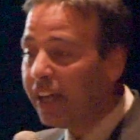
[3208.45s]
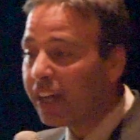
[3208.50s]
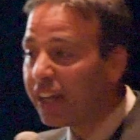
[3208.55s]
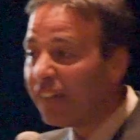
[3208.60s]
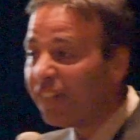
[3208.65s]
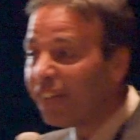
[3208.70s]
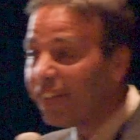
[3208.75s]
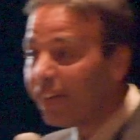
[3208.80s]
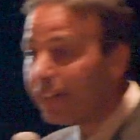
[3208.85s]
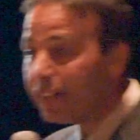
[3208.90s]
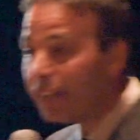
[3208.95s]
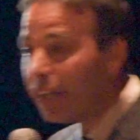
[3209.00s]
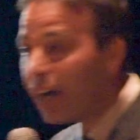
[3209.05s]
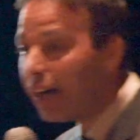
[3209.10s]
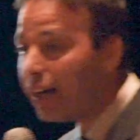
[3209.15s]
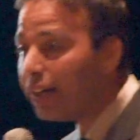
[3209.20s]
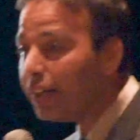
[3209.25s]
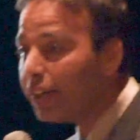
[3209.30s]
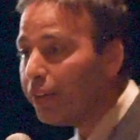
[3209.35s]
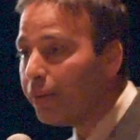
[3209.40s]
And if they're
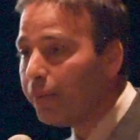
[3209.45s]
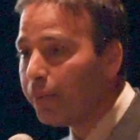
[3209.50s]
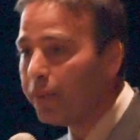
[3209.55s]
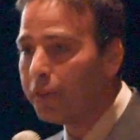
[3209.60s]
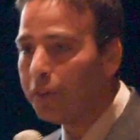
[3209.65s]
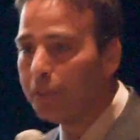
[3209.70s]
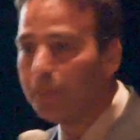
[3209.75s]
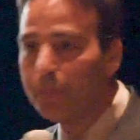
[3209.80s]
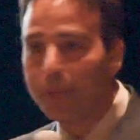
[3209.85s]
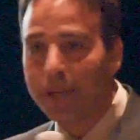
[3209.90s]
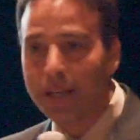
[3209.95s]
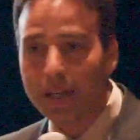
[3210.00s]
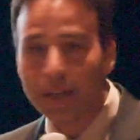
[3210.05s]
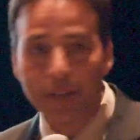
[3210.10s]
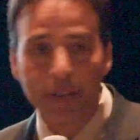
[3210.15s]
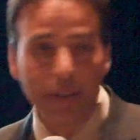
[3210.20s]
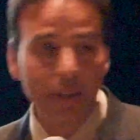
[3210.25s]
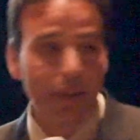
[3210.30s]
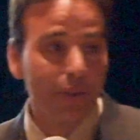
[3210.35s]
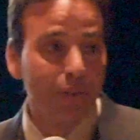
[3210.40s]
not in the room,
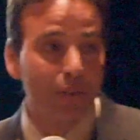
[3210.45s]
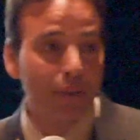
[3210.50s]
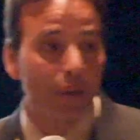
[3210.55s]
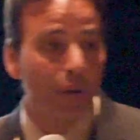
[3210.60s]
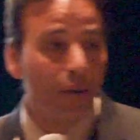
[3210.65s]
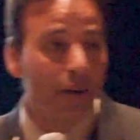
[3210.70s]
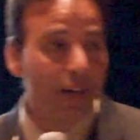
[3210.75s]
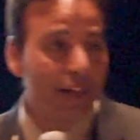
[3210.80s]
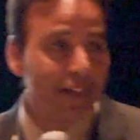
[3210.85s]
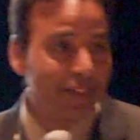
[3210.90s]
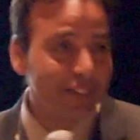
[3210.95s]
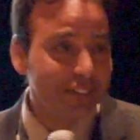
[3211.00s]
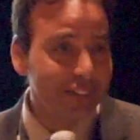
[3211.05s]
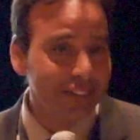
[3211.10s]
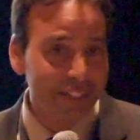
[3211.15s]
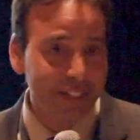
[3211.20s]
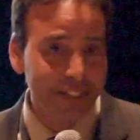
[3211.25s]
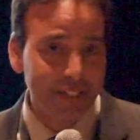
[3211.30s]
parents who don't have a